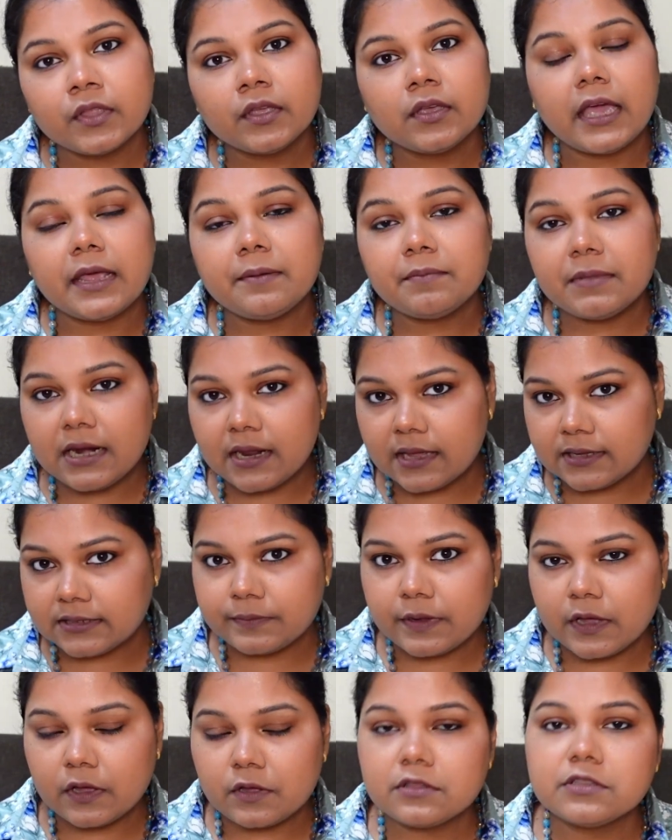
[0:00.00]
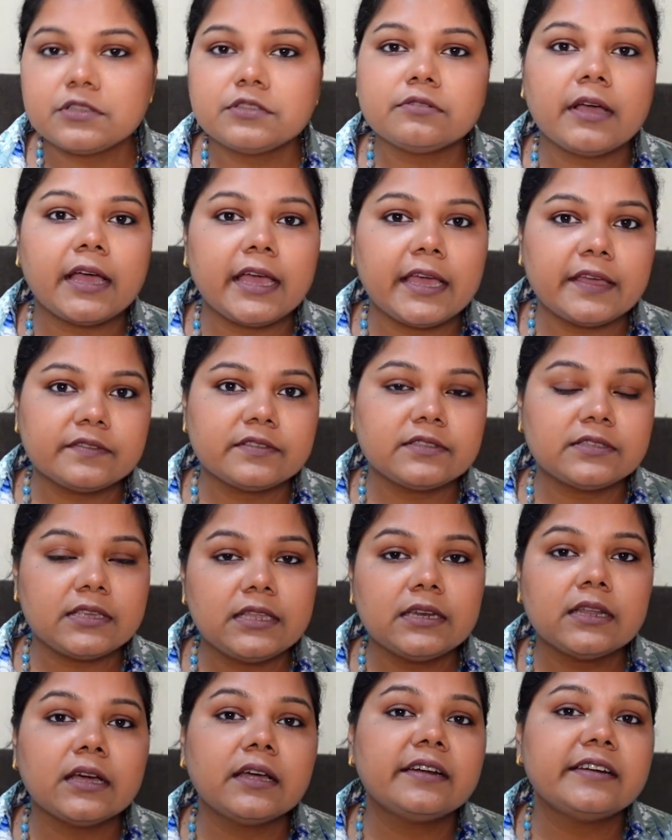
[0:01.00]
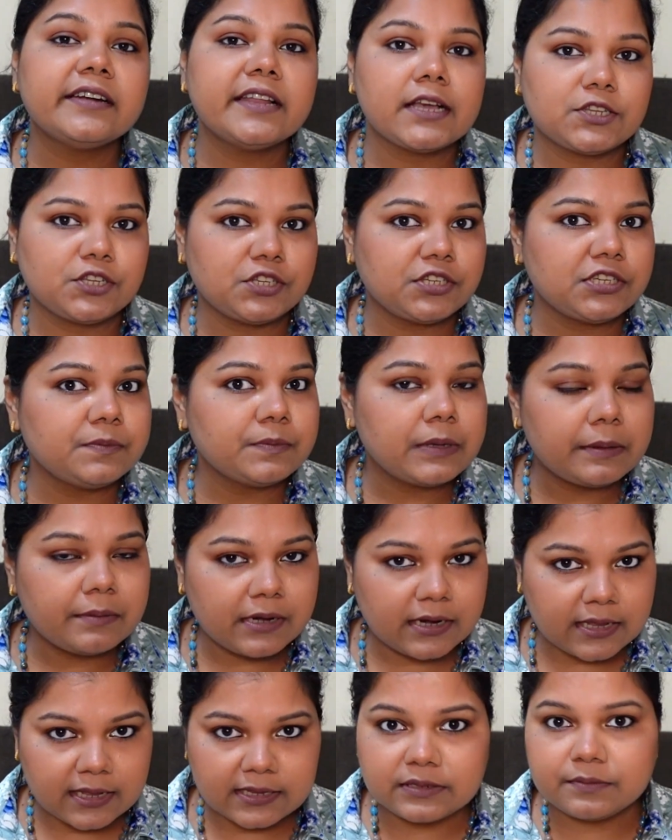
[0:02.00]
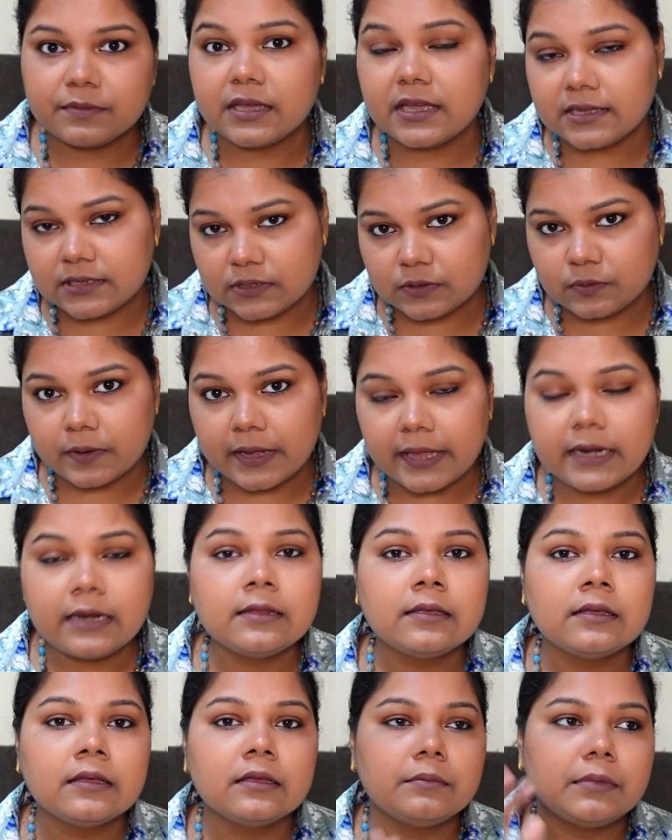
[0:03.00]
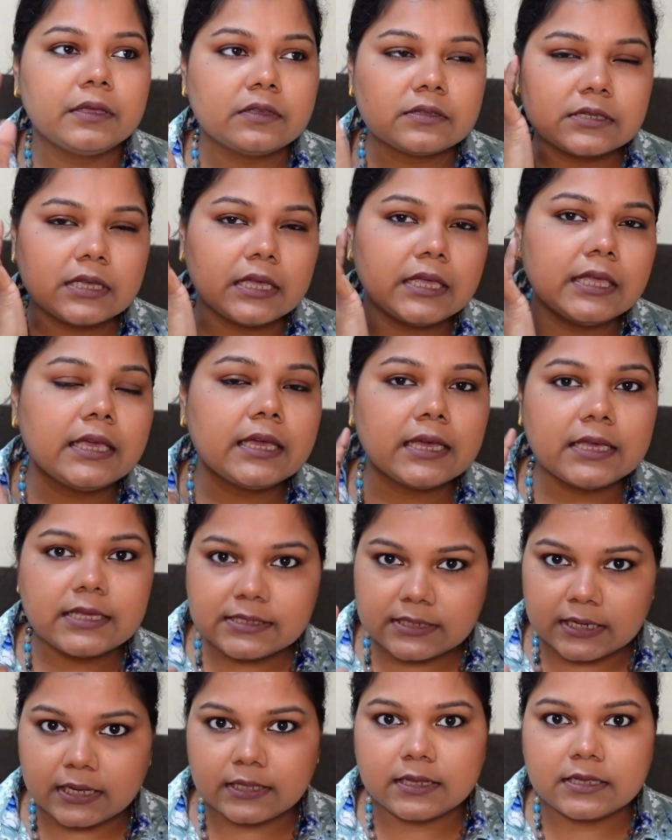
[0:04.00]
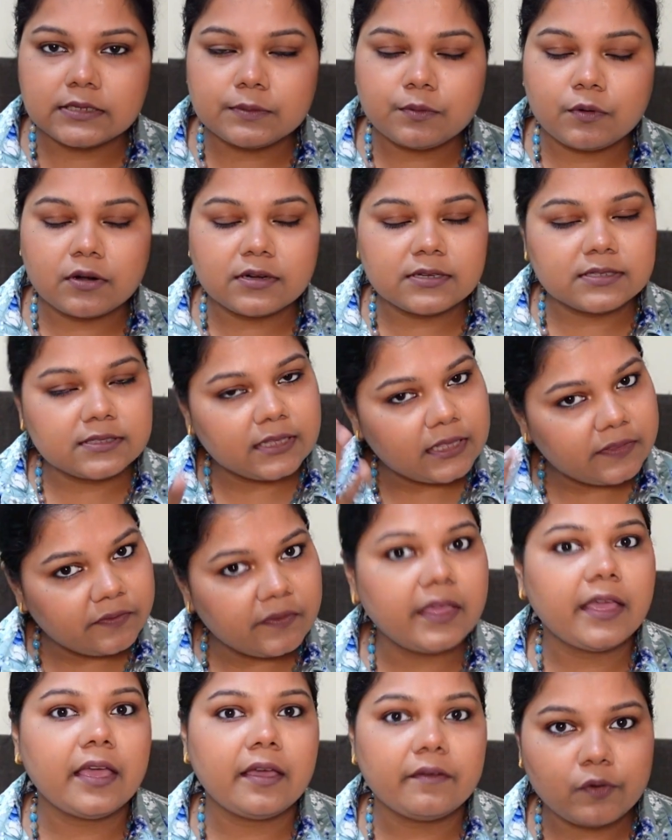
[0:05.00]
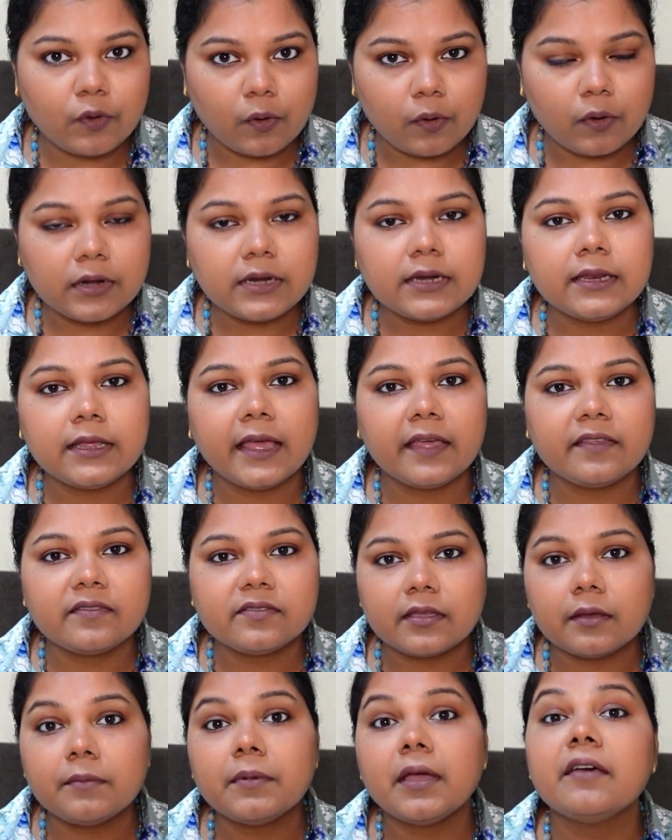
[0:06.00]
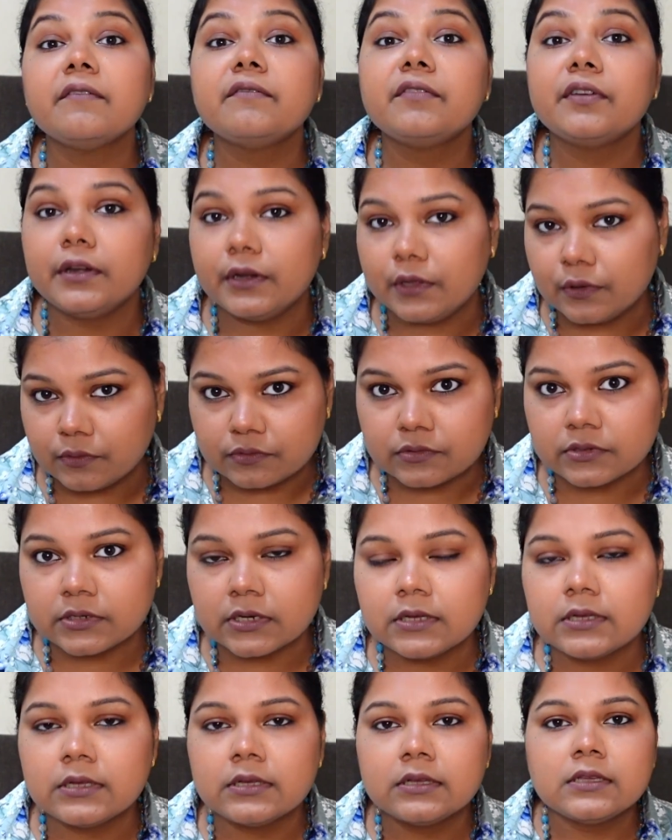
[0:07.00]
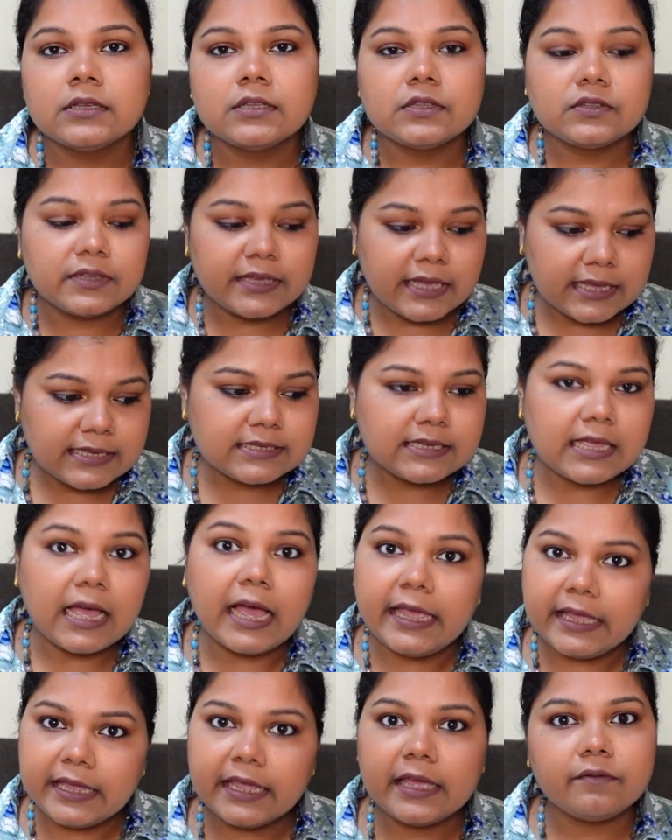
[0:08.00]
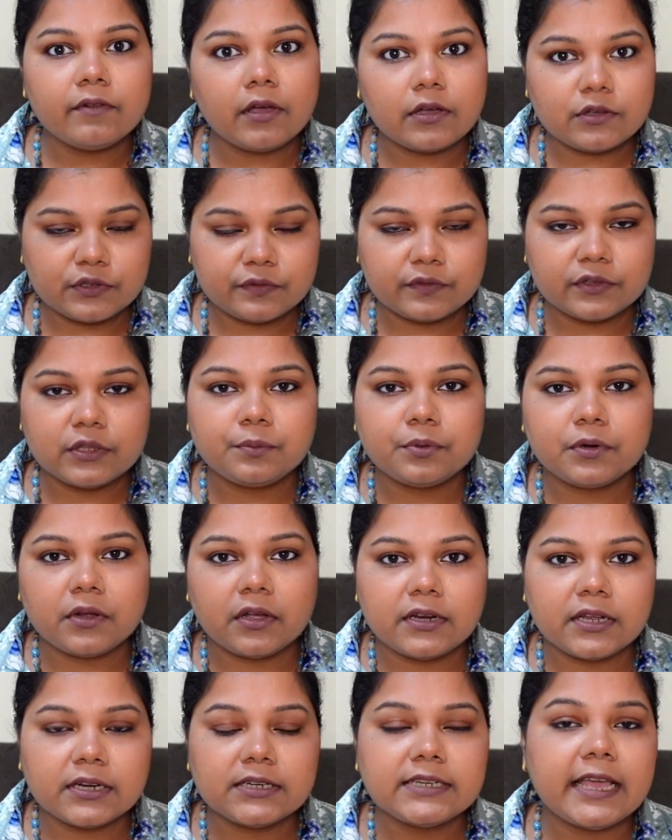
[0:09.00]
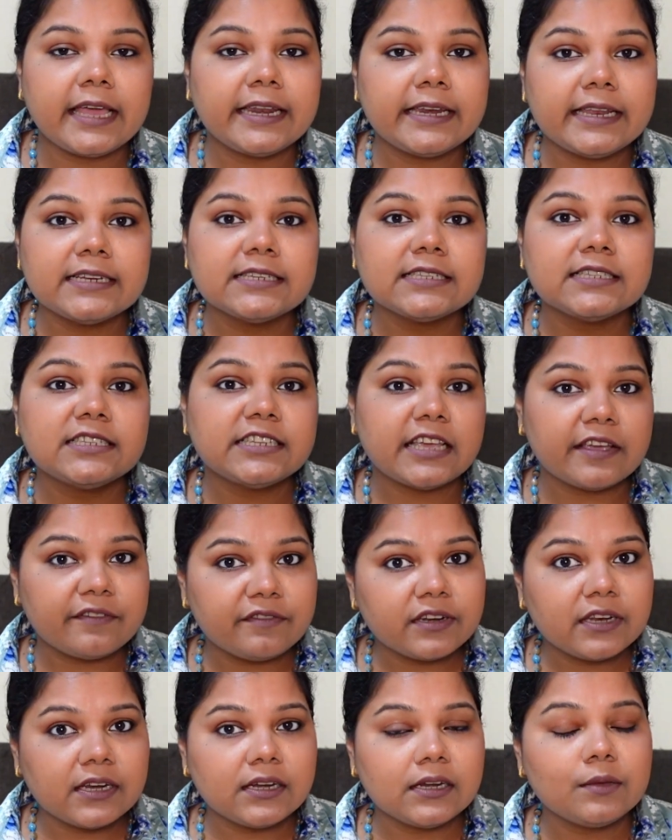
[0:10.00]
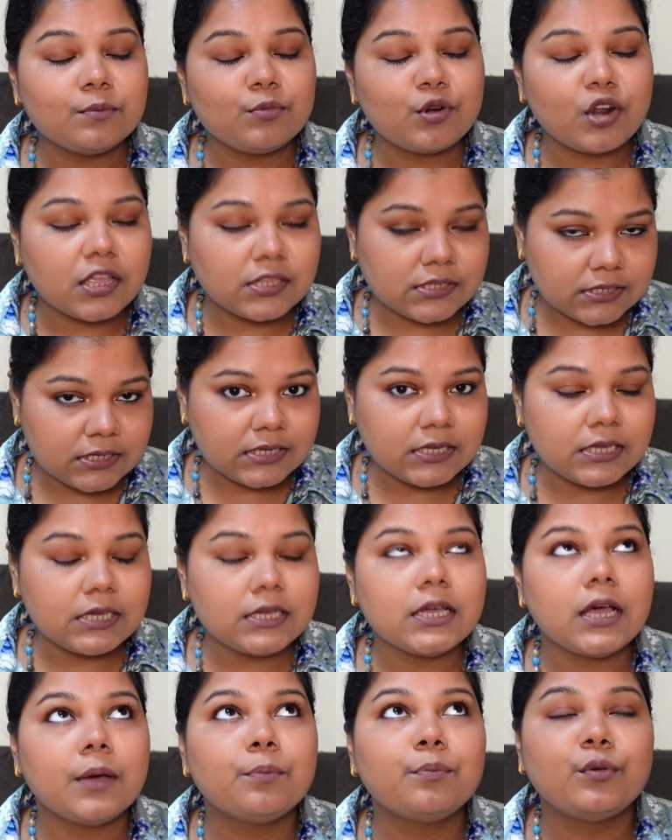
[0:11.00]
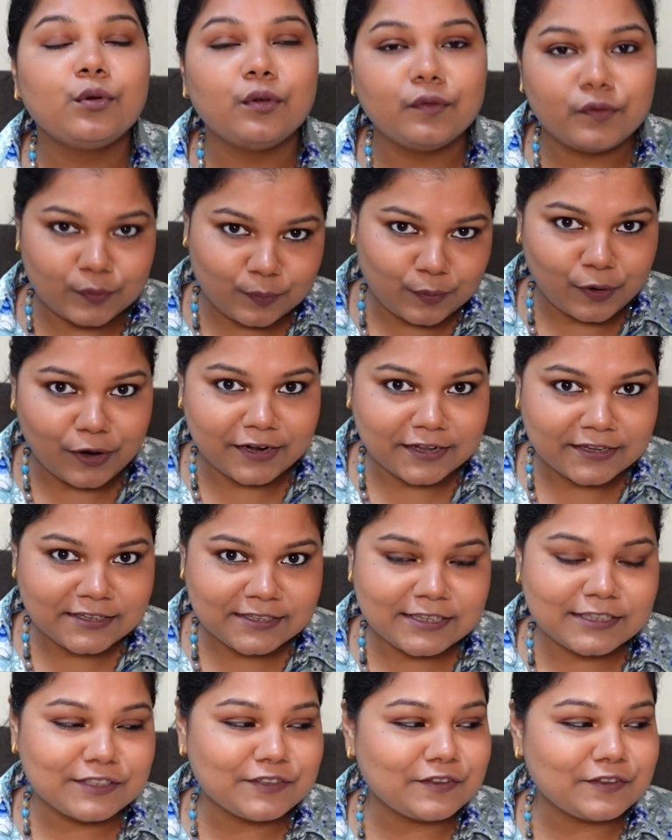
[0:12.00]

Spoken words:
And melasma also, I have seen a reduction in my melasma as well. Because kahin kahin zyada spots the, they have gone and some have reduced. So yes, I can vouch for the product and it is definitely Bronzing Geek approved products.